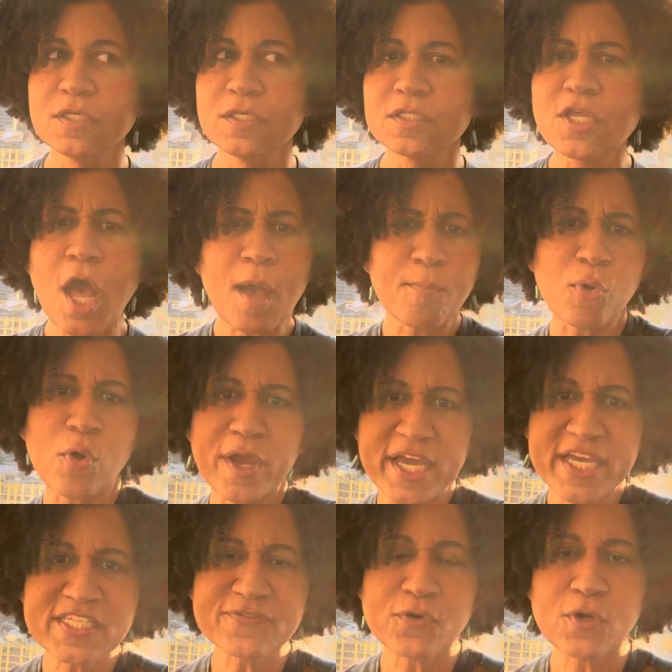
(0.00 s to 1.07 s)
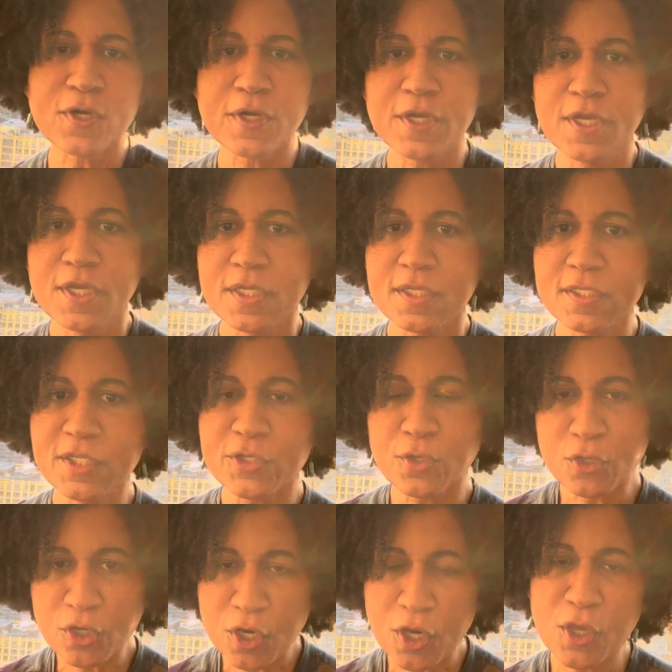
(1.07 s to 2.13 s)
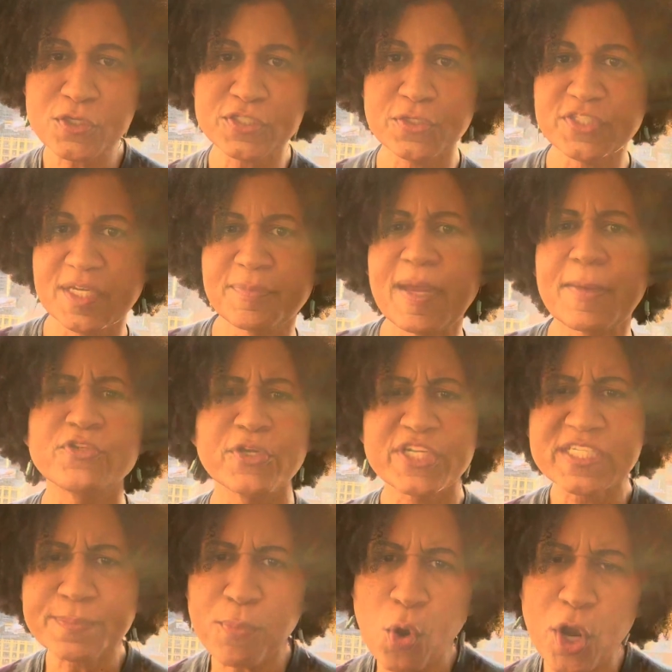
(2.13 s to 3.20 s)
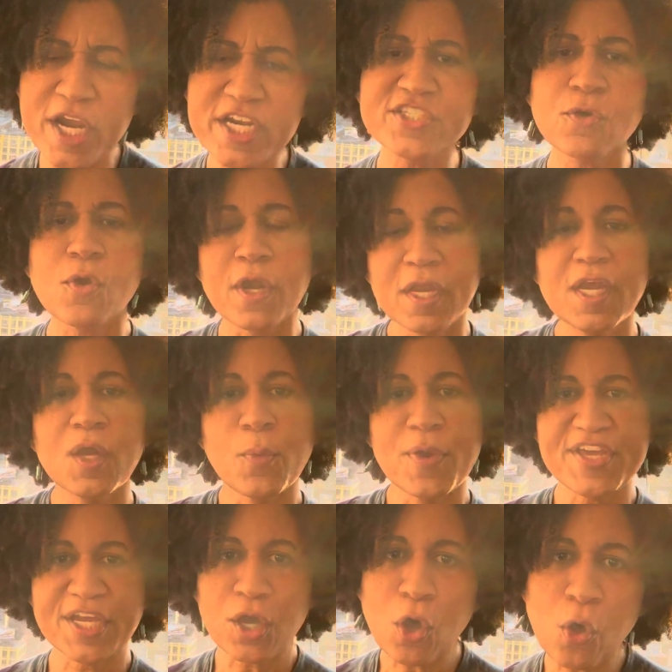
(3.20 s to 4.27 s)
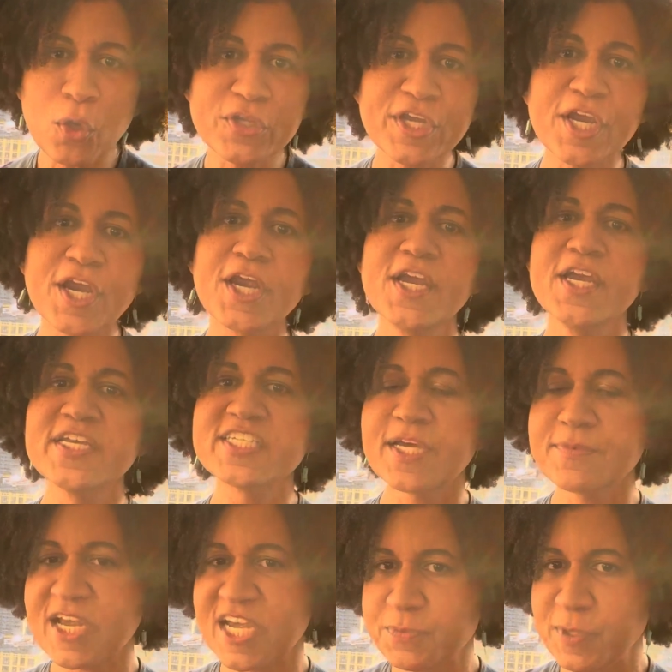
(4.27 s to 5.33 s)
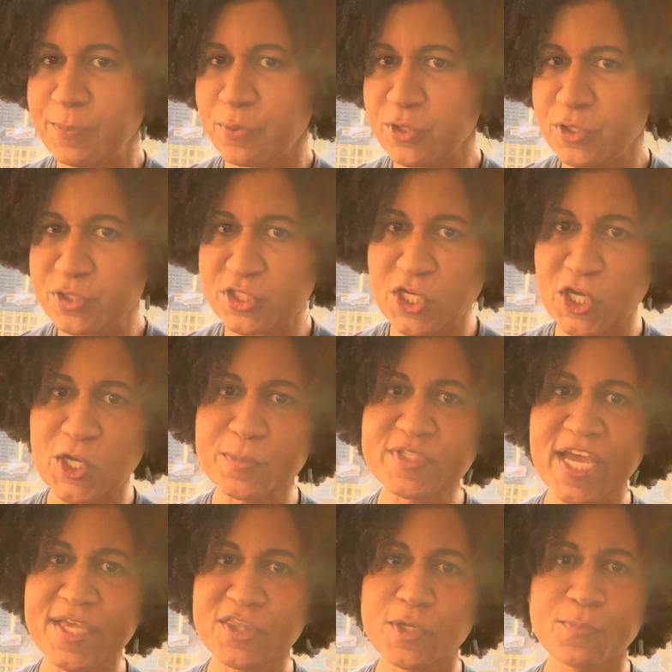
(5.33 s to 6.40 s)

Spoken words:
tomboys for little girls who sometimes are into sports, or when they get older, sometimes people use terms like they're